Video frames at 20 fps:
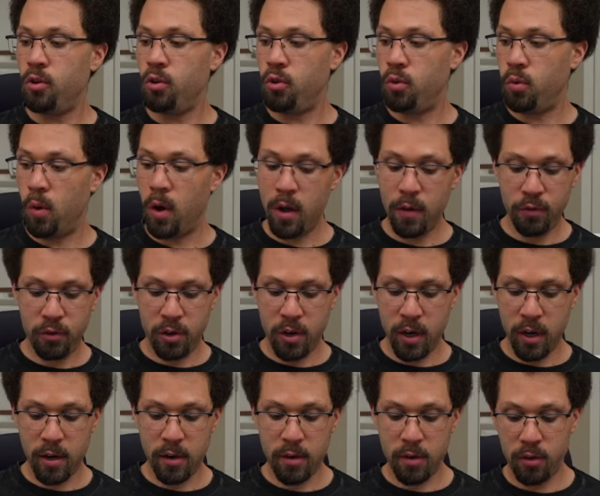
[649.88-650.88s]
12
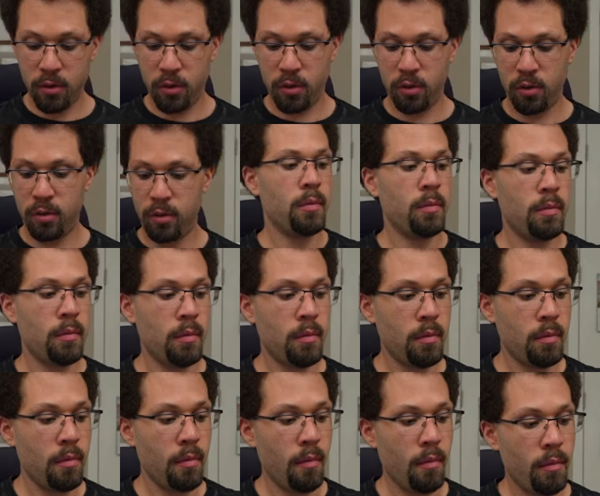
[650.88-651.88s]
Snickers
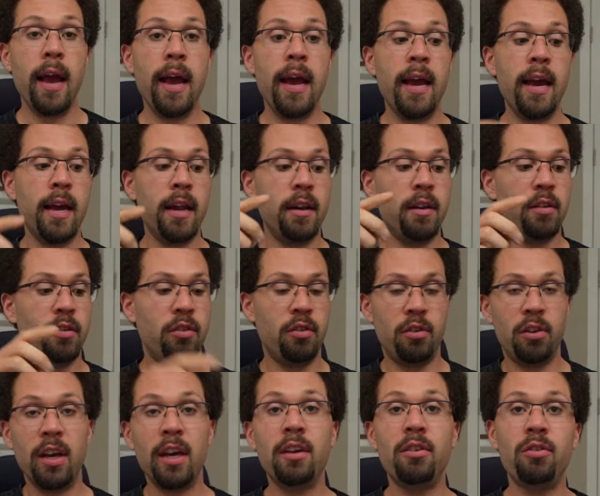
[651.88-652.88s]
and
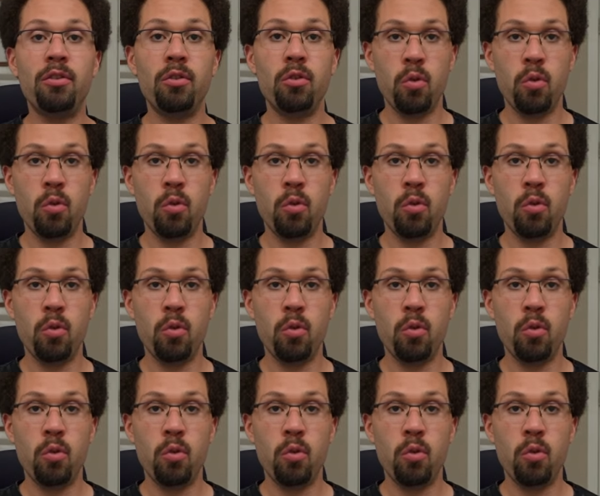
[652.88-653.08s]
six